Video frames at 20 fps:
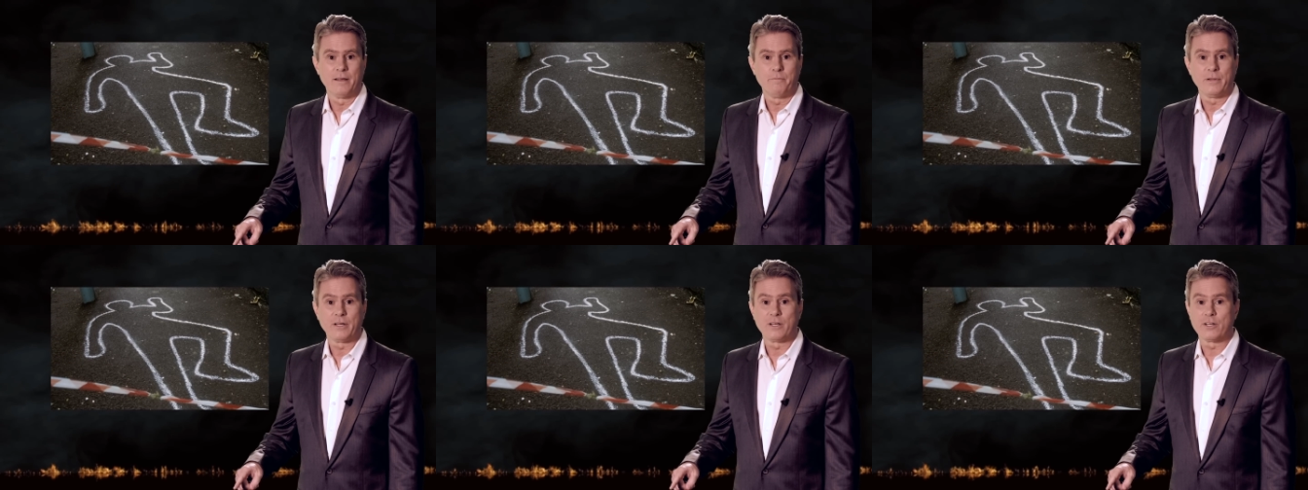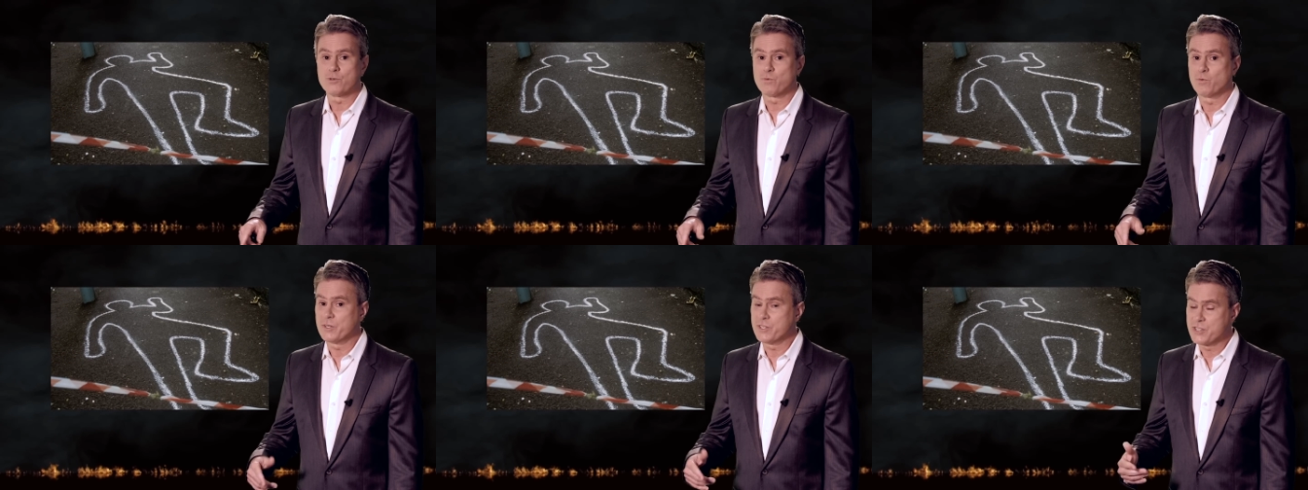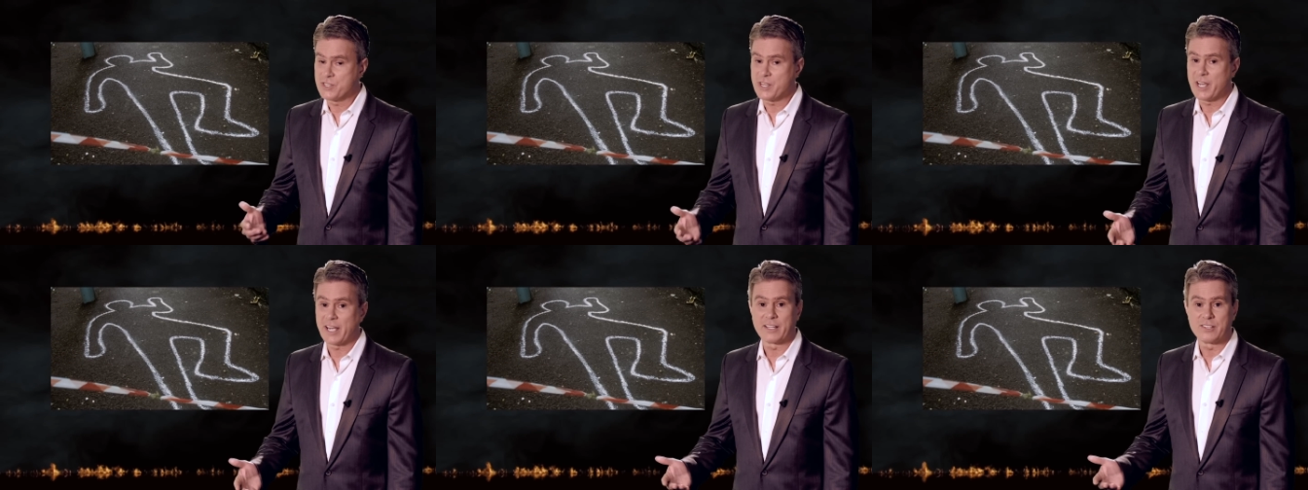because when
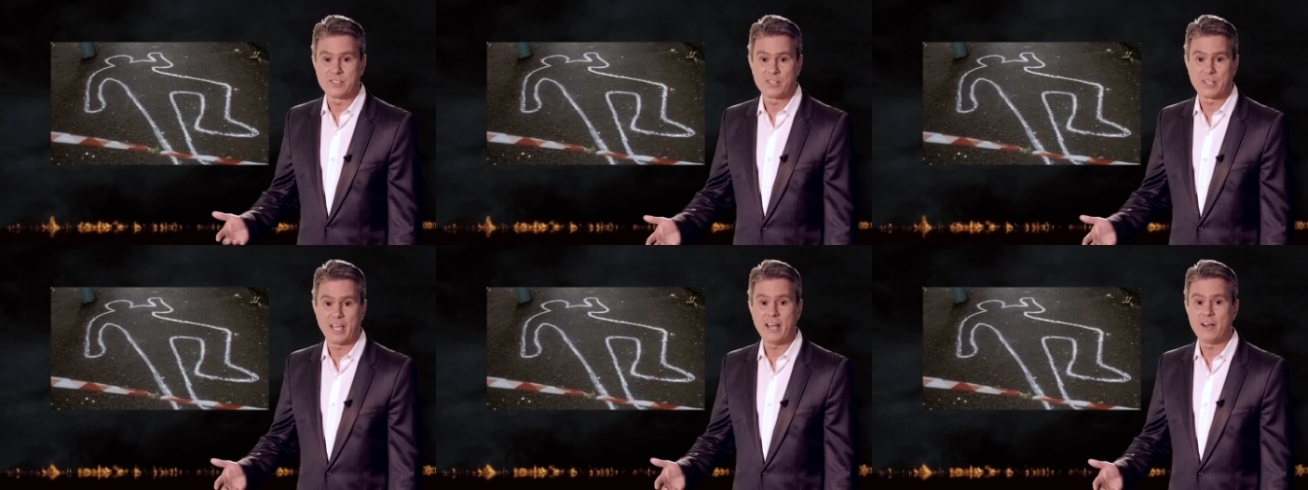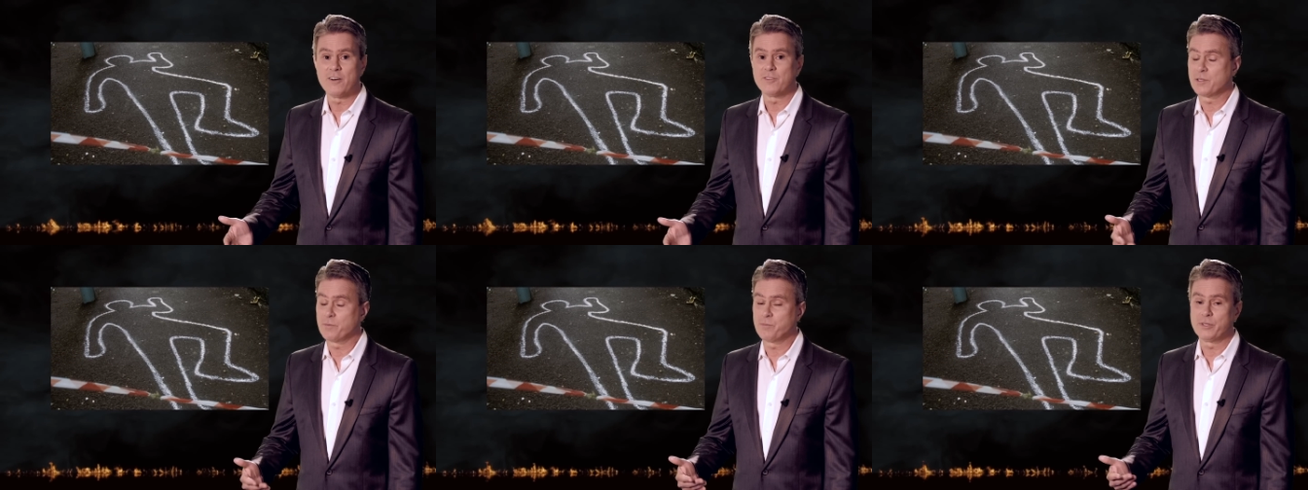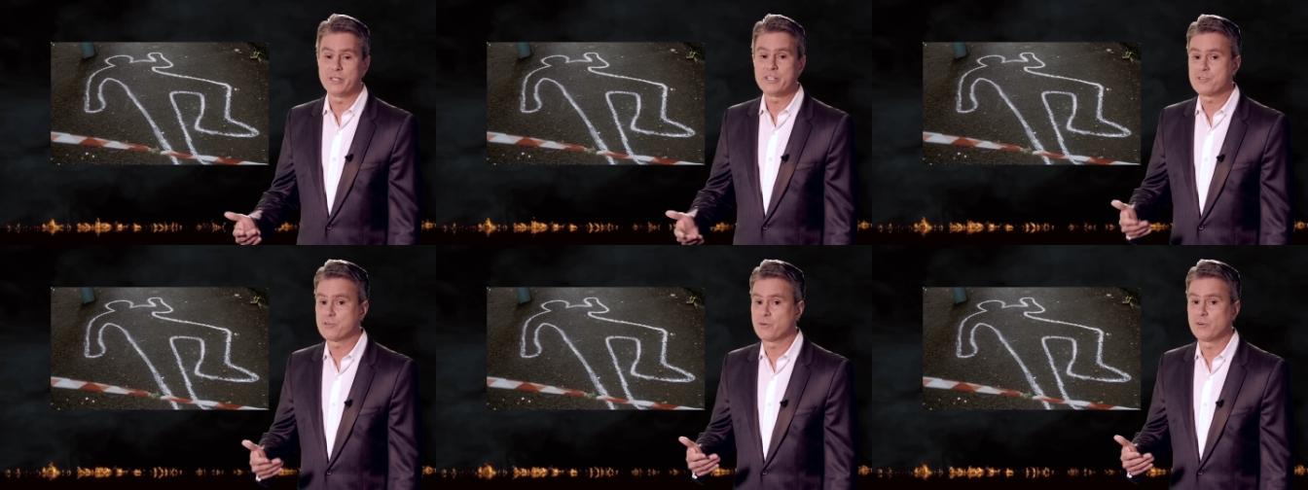seconds count, the
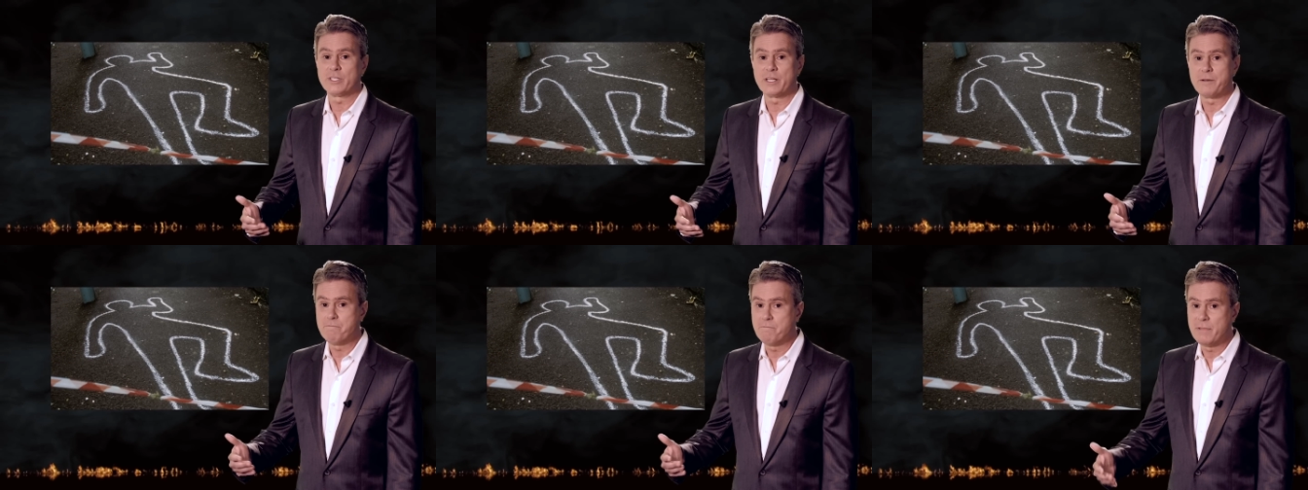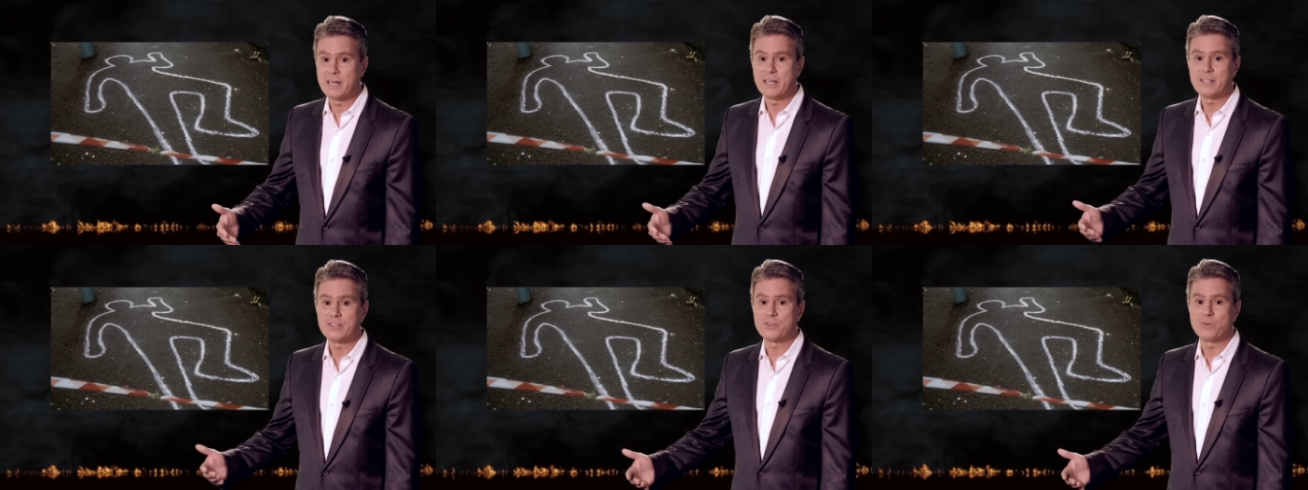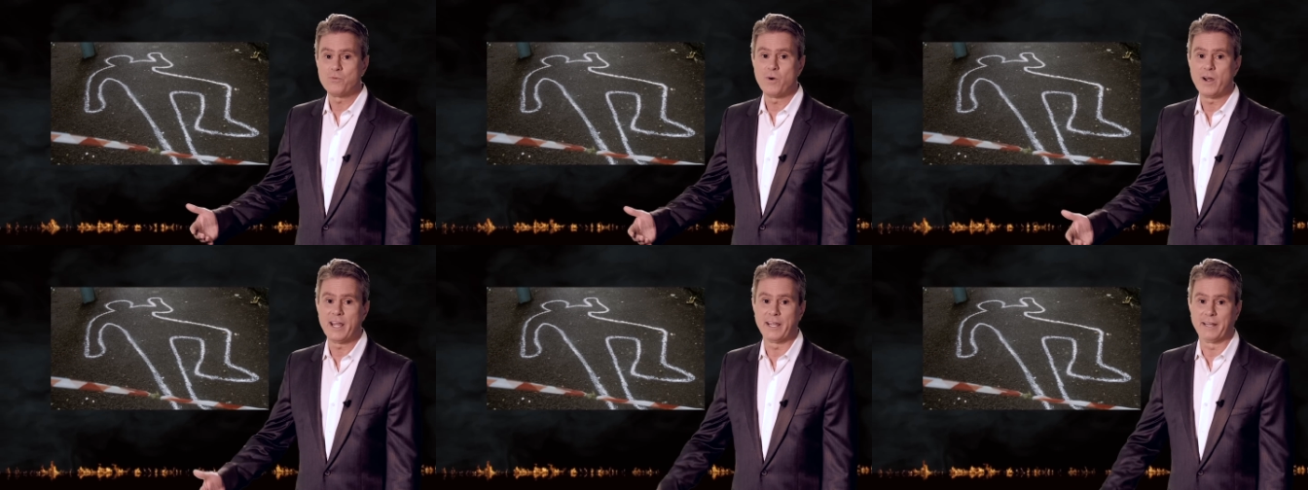police are only minutes
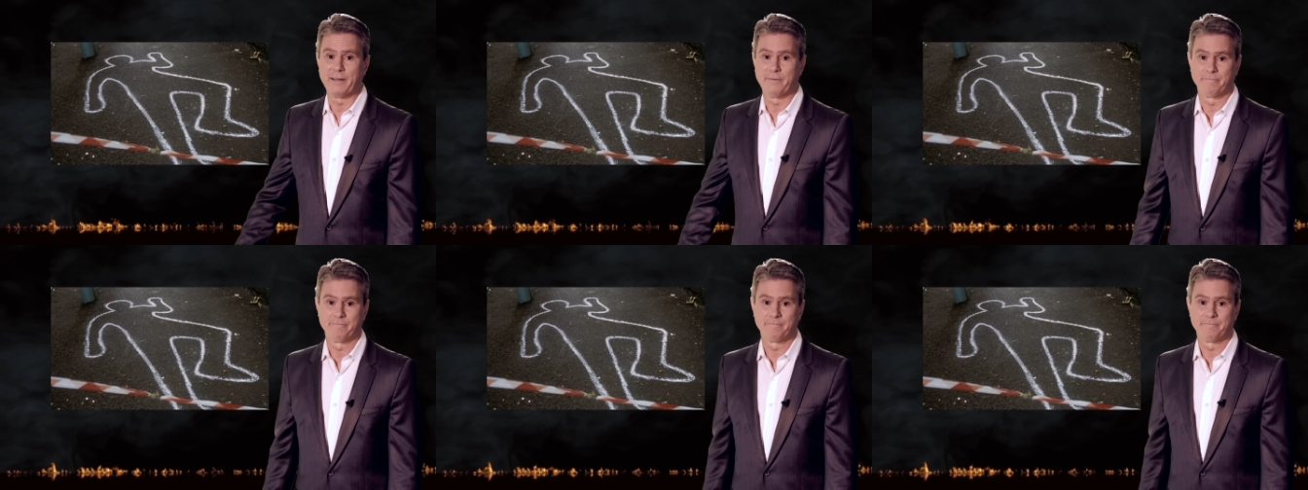away.